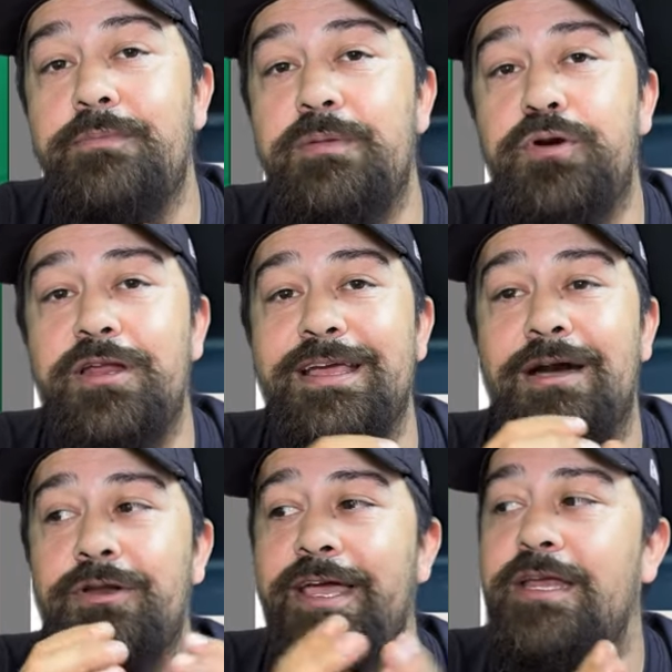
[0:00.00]
be putting
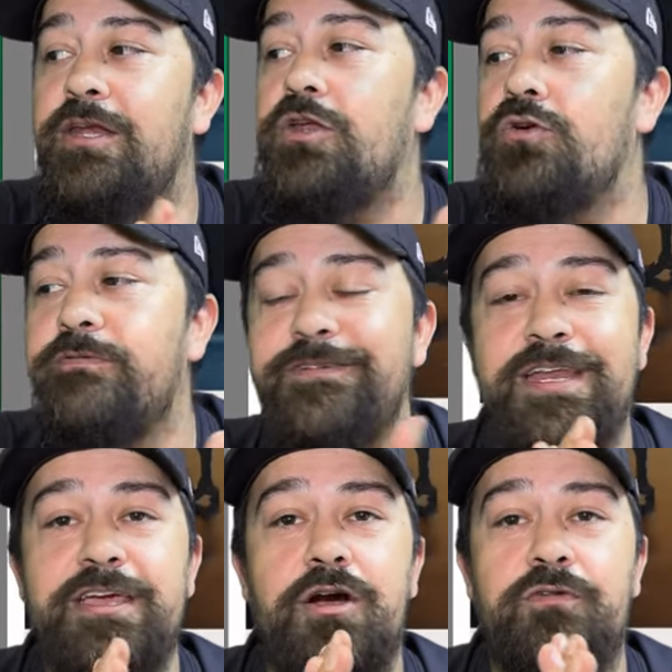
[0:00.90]
out a new
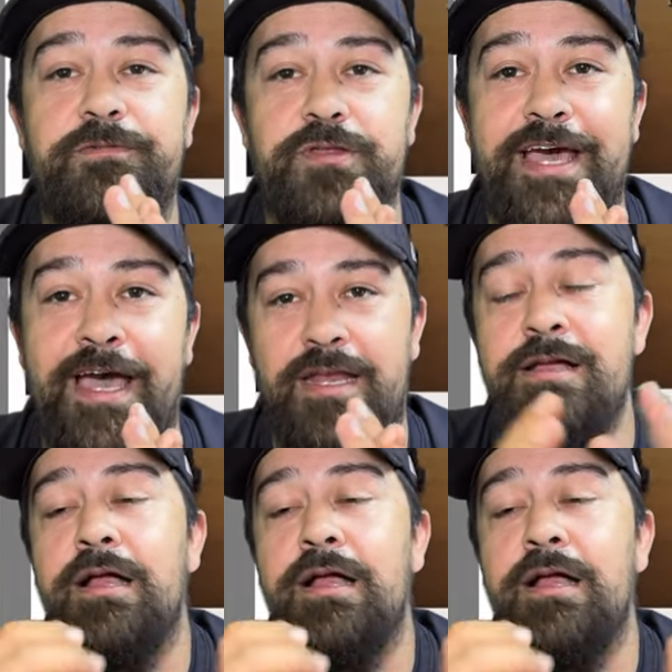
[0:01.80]
video for that.